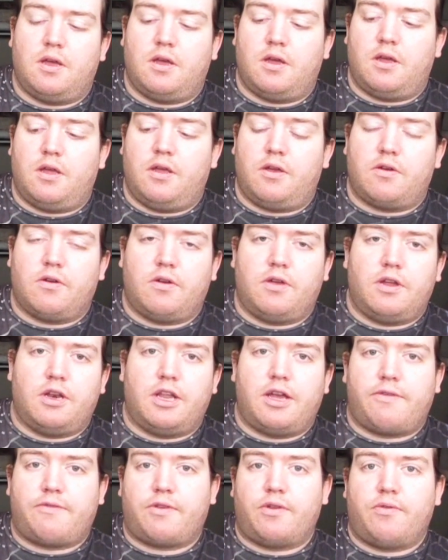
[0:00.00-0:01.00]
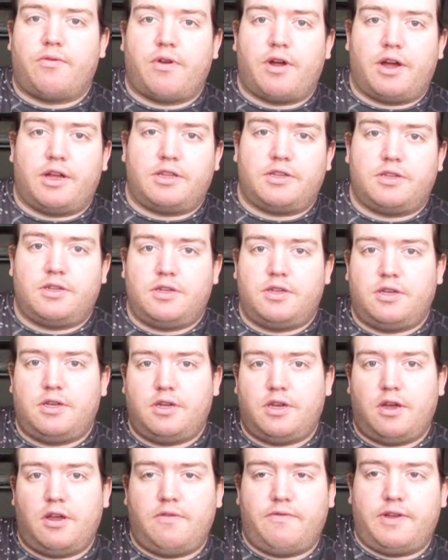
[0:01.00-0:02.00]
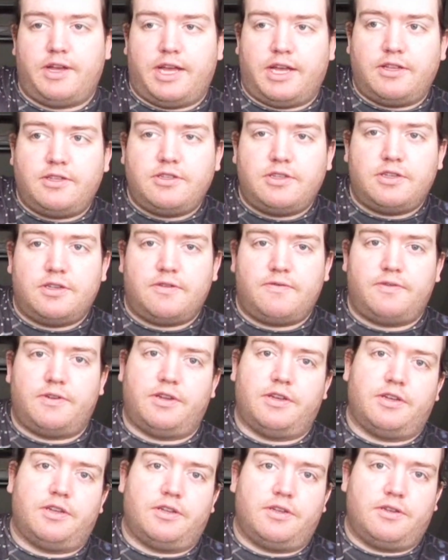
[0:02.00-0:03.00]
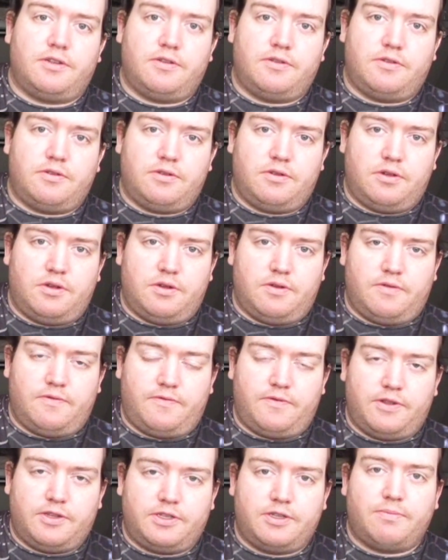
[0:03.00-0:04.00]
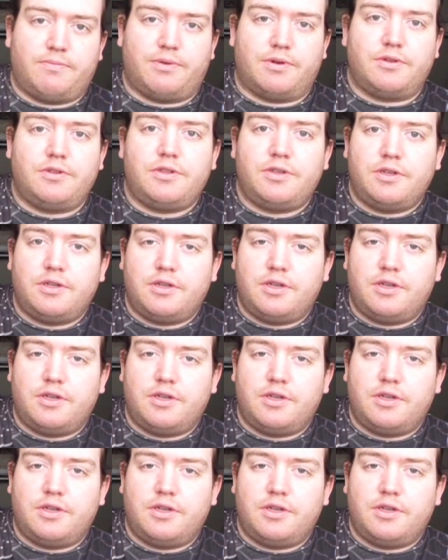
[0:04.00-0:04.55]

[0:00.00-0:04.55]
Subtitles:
you've got your left and right overheads for the cymbals.